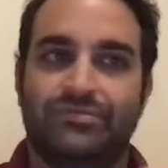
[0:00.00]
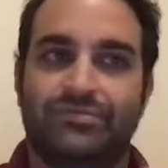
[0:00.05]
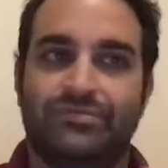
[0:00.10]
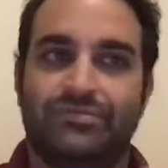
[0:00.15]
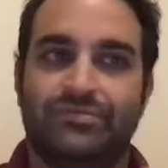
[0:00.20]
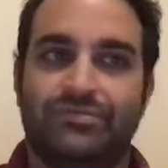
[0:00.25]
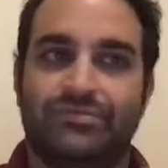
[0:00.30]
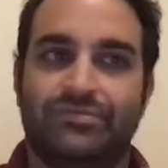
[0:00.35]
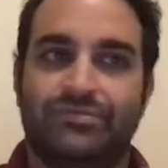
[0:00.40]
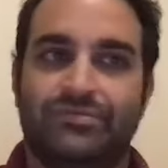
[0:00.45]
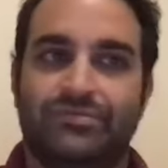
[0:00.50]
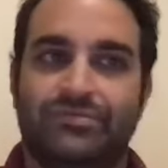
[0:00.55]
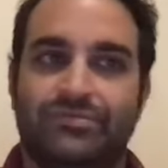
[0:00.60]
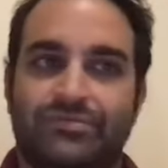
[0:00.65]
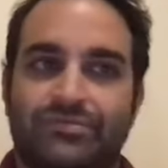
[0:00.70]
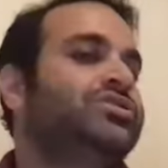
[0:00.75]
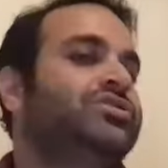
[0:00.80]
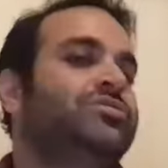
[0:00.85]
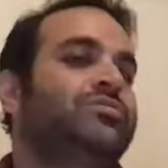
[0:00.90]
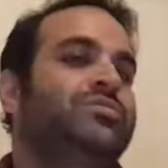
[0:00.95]

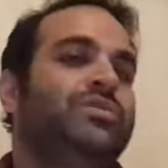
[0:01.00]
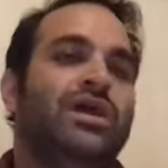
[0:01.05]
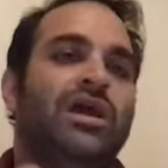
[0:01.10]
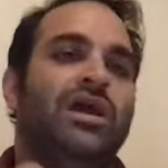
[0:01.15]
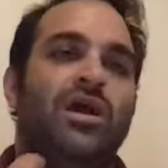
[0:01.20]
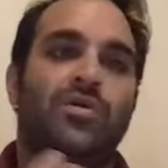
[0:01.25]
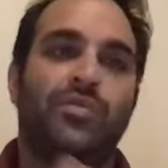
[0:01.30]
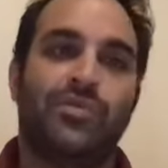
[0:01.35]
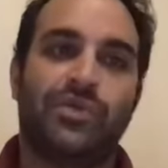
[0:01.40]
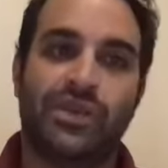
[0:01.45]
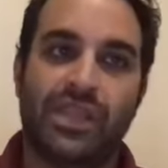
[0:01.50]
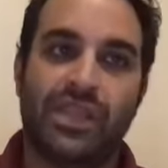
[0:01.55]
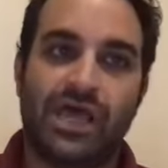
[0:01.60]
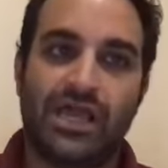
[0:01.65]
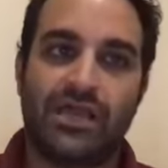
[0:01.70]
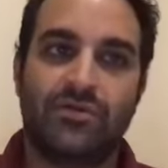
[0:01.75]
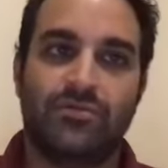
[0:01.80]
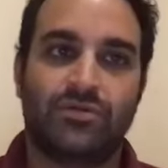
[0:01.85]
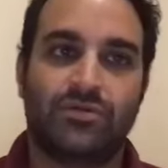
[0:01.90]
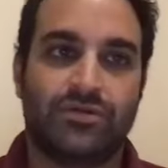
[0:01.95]
trustworthy it should be, how
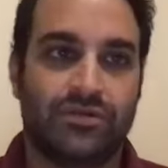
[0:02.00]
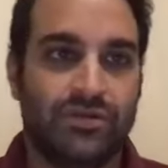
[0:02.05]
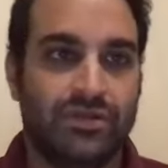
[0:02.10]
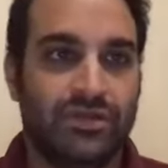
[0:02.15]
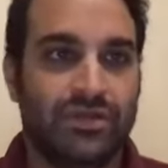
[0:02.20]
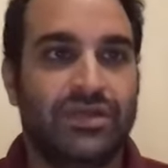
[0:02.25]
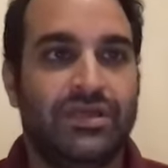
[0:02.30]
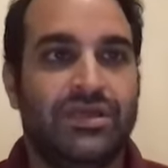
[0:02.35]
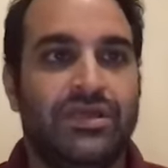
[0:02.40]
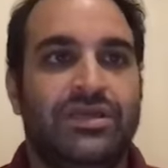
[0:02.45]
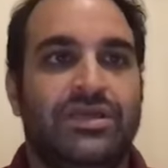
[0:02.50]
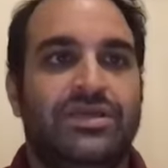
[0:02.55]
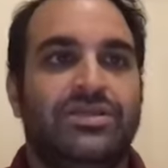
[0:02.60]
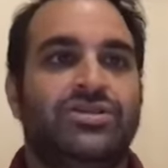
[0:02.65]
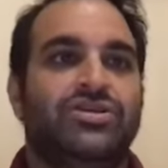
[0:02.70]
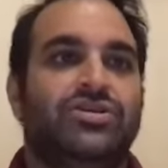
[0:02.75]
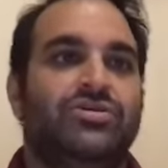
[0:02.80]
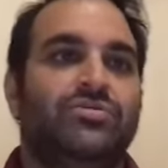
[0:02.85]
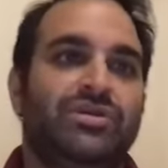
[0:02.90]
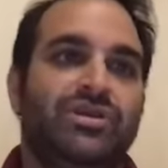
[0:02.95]
reliable it
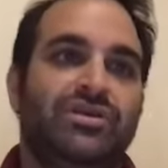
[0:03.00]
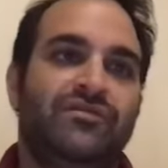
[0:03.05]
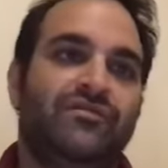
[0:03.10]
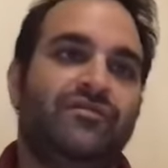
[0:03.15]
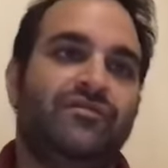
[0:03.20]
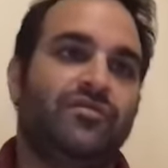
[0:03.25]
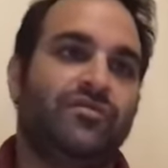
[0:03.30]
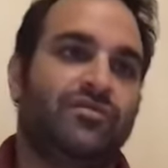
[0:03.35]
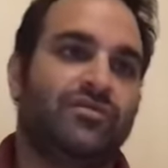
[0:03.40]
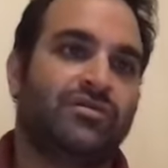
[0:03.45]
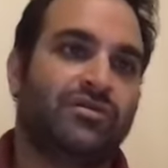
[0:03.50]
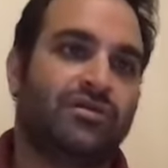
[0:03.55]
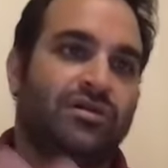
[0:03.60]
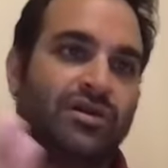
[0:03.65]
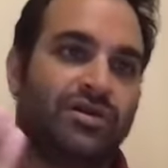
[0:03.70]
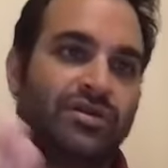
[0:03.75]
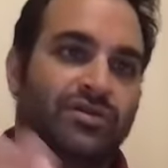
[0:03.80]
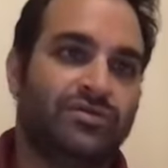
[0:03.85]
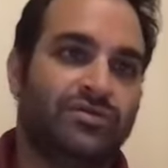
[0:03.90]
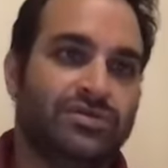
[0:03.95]
should be for
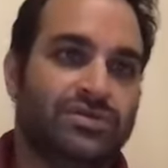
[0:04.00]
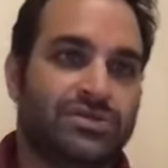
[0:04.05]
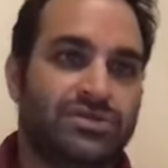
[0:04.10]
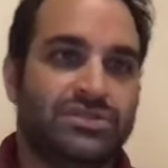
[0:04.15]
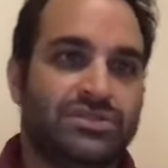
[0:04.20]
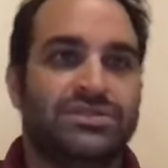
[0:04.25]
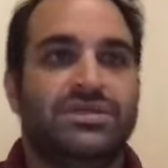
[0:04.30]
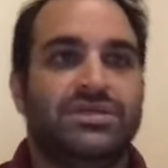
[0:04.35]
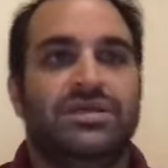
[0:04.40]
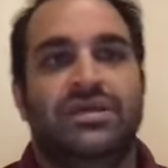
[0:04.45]
our users,